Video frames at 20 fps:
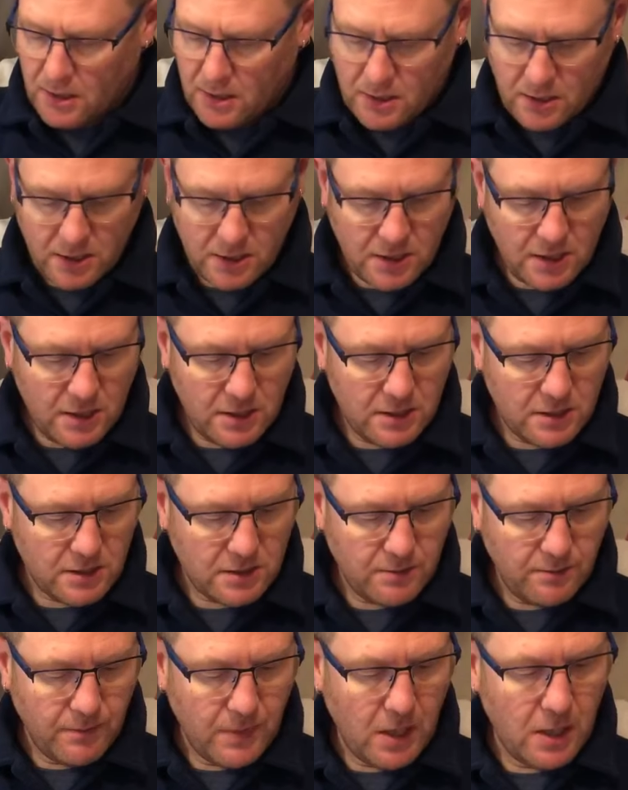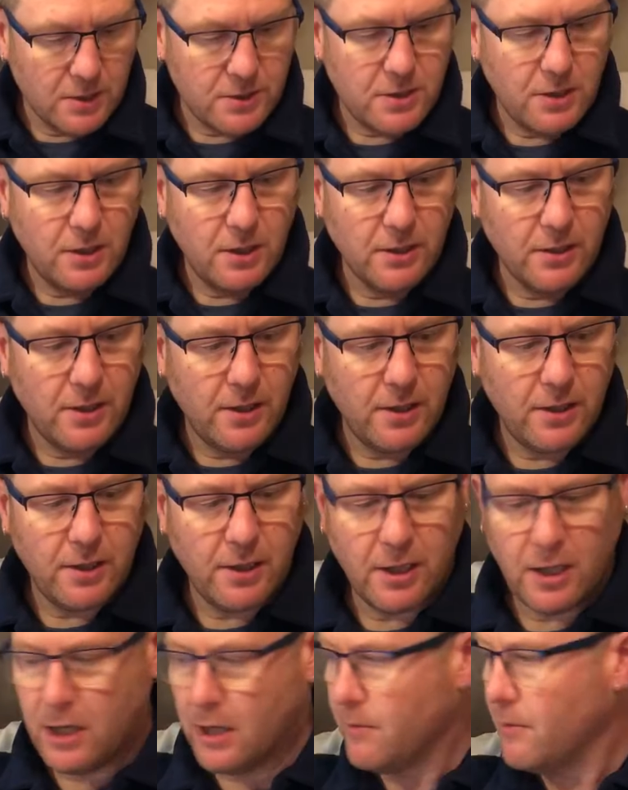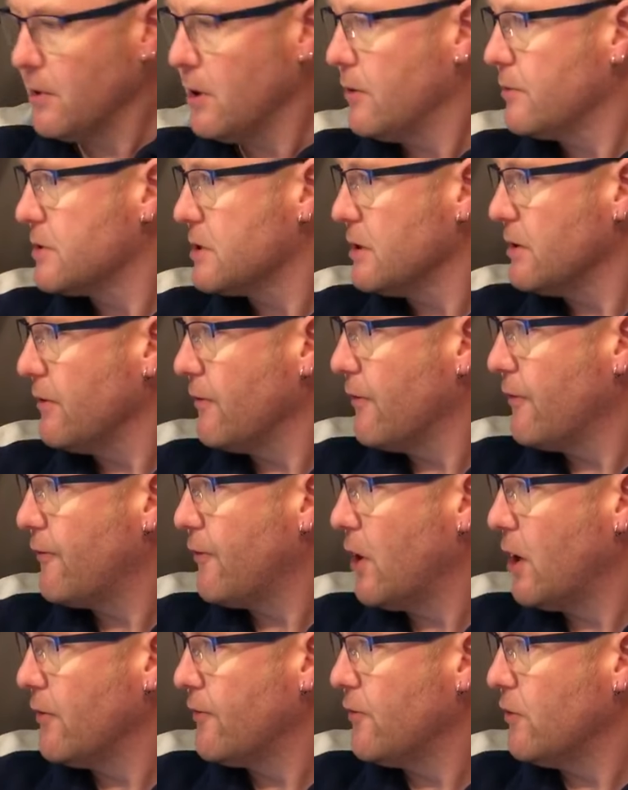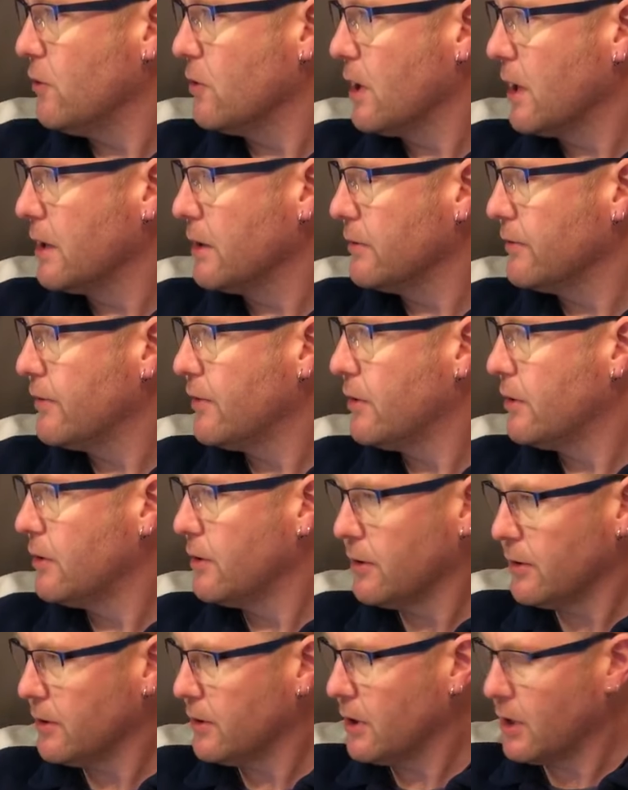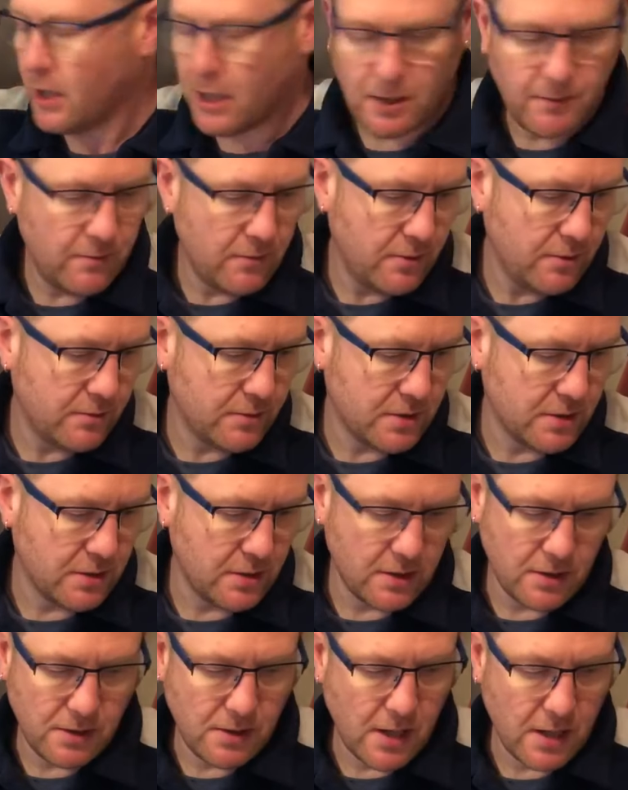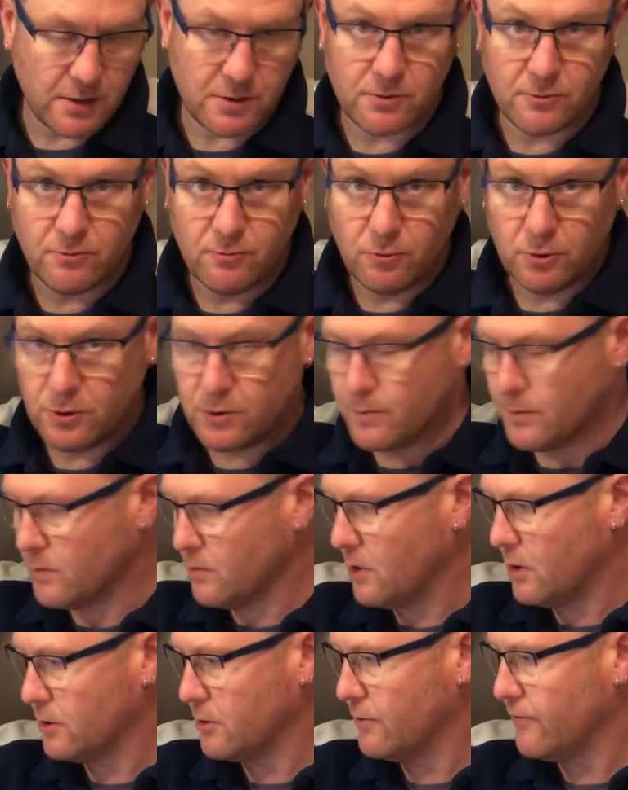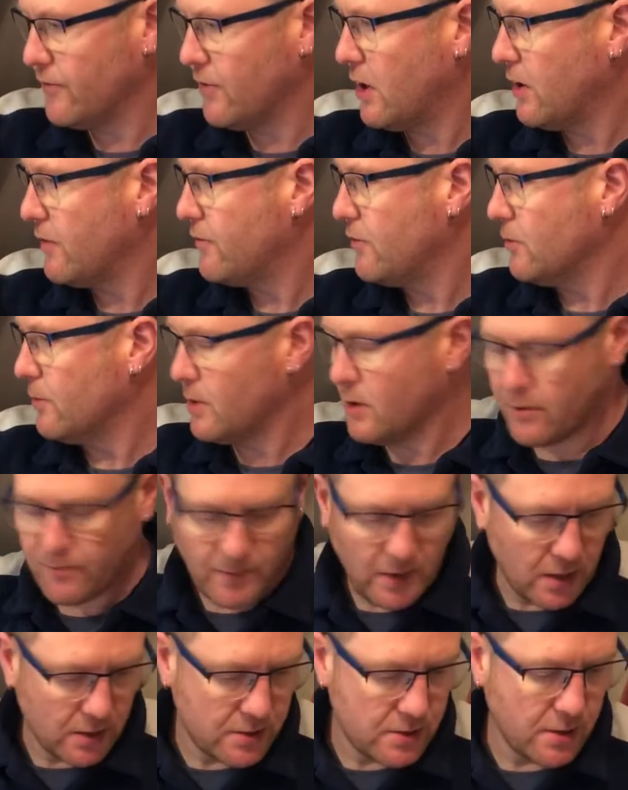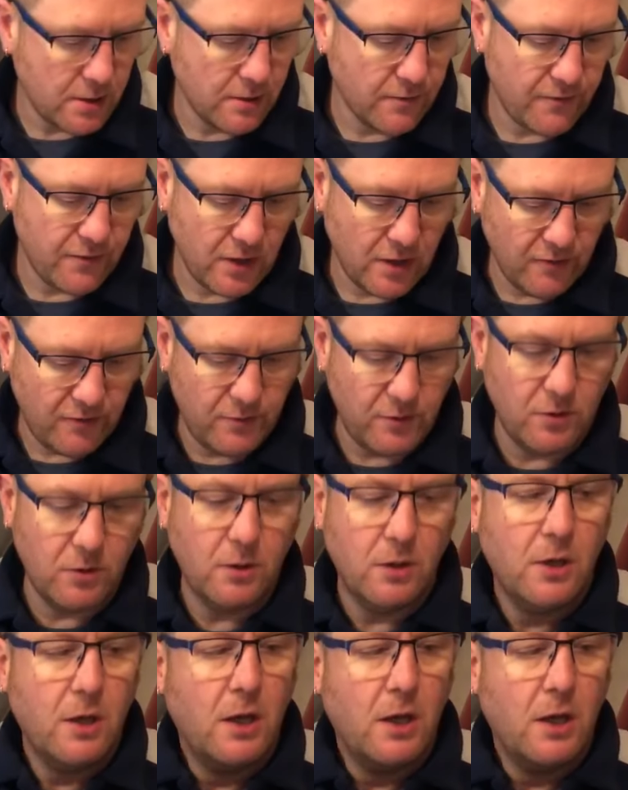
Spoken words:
Is marked on obviously 5 foot length. The actual wood's longer than 5 foot, but marked on at 5 foot.